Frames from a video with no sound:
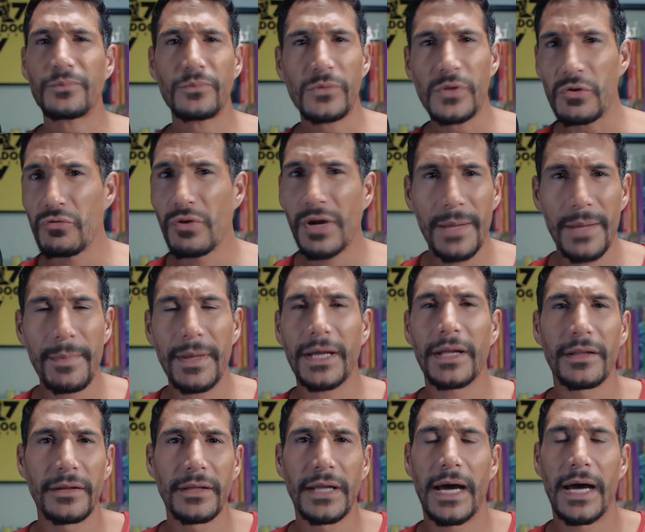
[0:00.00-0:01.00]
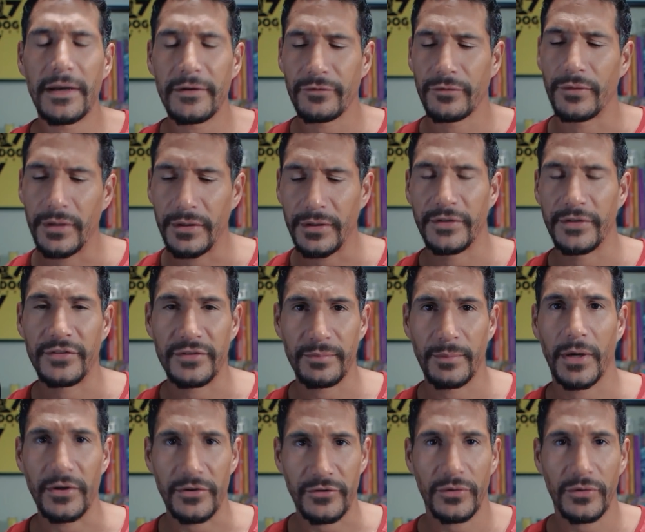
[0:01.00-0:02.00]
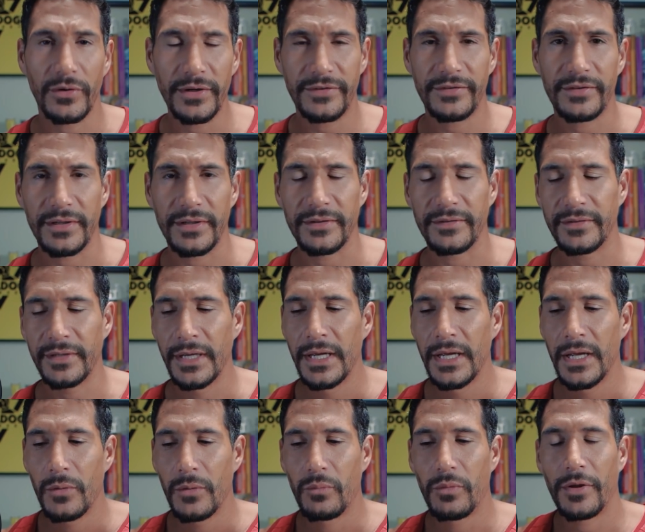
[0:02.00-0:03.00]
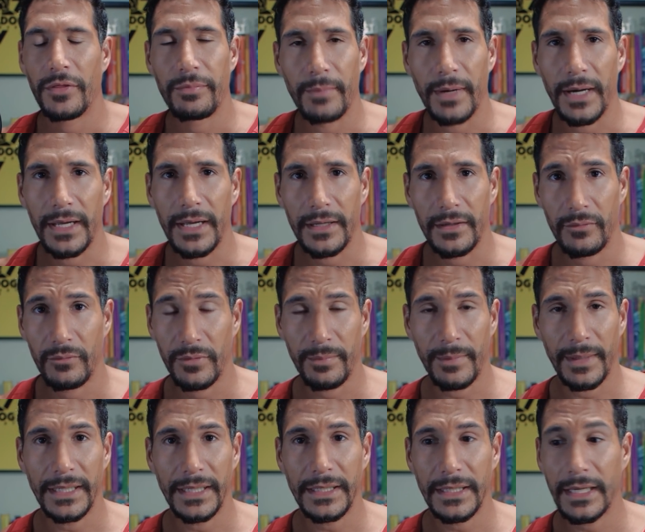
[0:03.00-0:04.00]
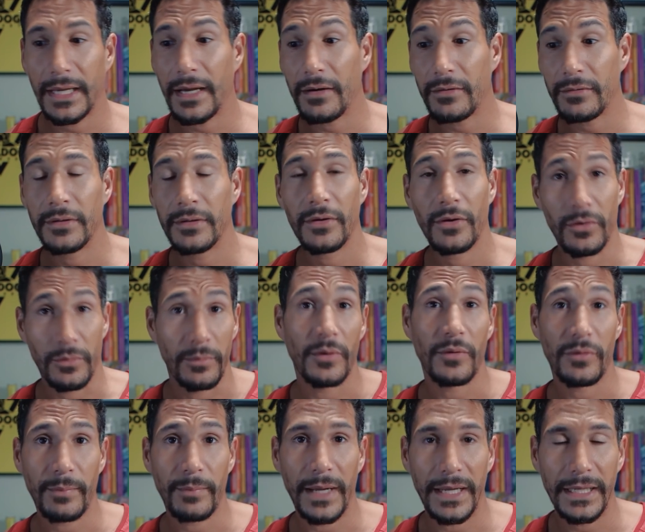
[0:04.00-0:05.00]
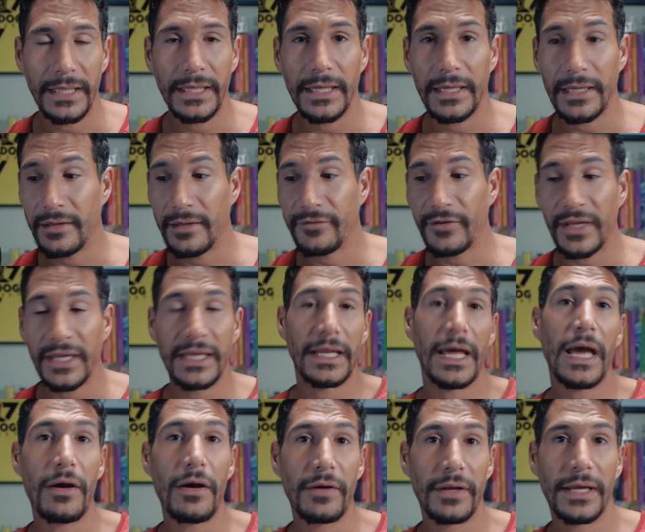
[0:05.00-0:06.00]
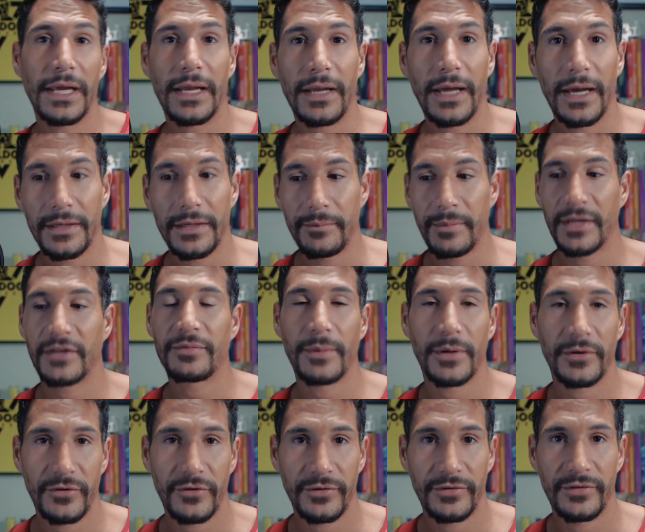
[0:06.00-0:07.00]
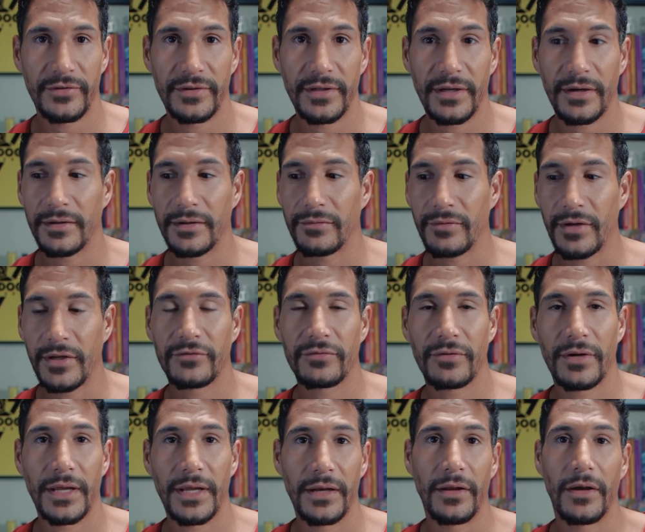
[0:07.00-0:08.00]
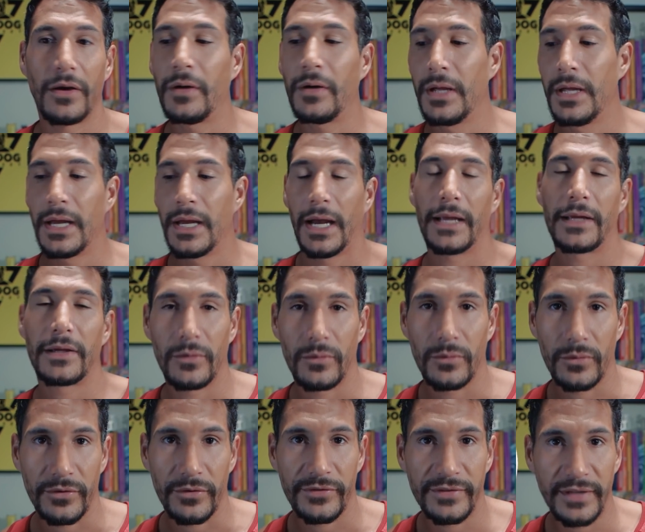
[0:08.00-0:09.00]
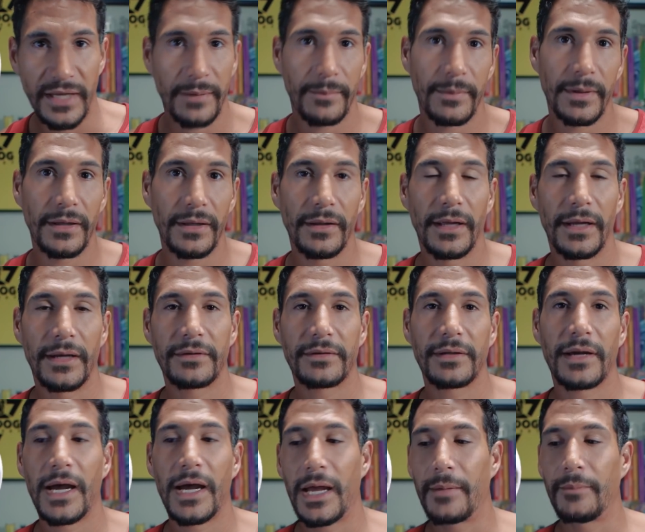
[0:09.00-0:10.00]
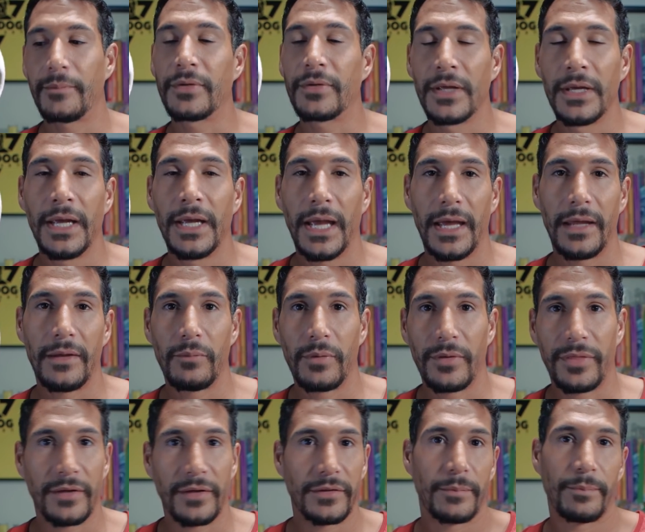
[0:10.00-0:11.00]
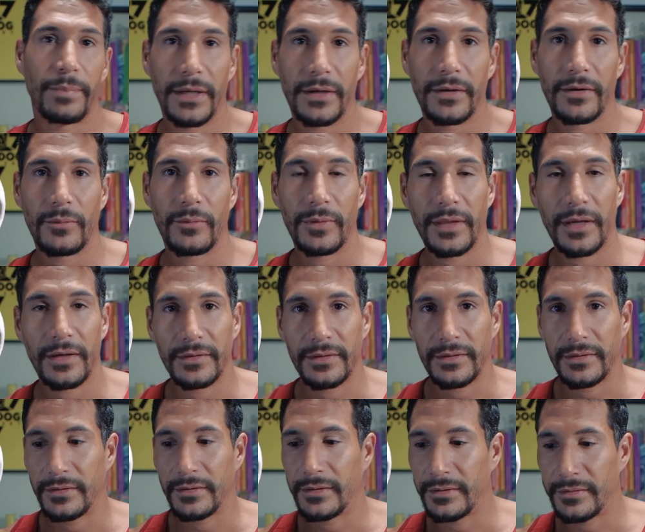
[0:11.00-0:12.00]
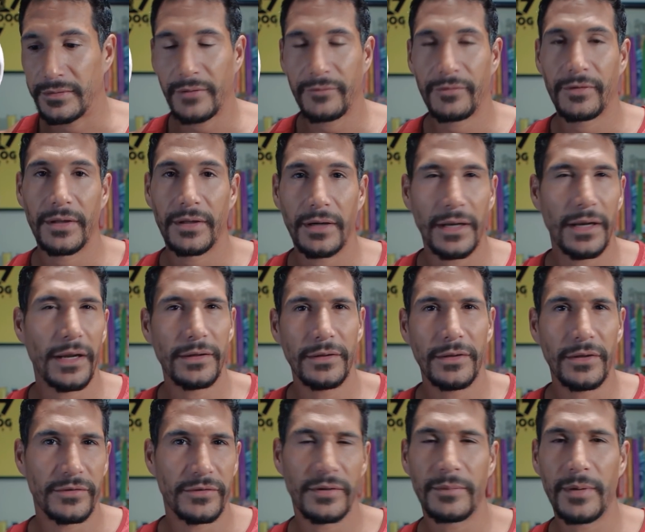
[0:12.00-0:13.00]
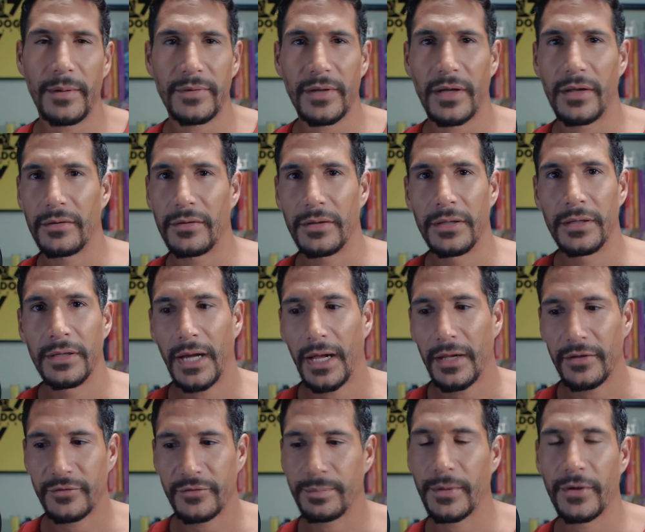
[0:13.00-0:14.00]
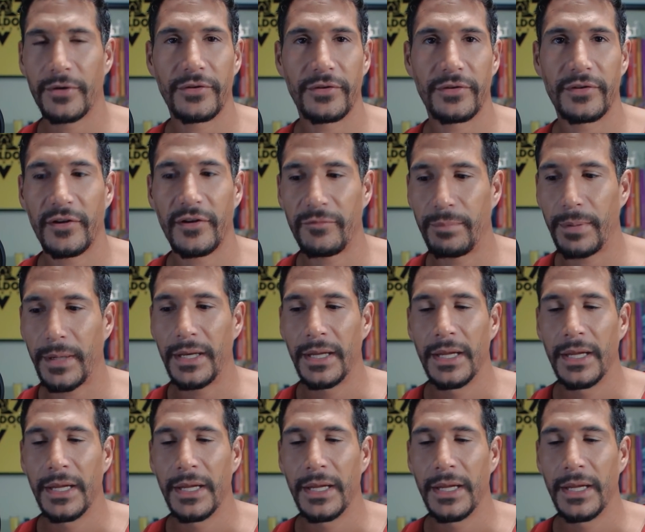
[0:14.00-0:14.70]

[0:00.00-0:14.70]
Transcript: right i make a lot of really smart choices with my with my eating out or with my eating and if i eat out again i can make smart choices there at the restaurant i know i can order salmon a lot of times and eh, without the butter and without the, the stuff on there I, you know sometimes i'll i'll splurge and stuff but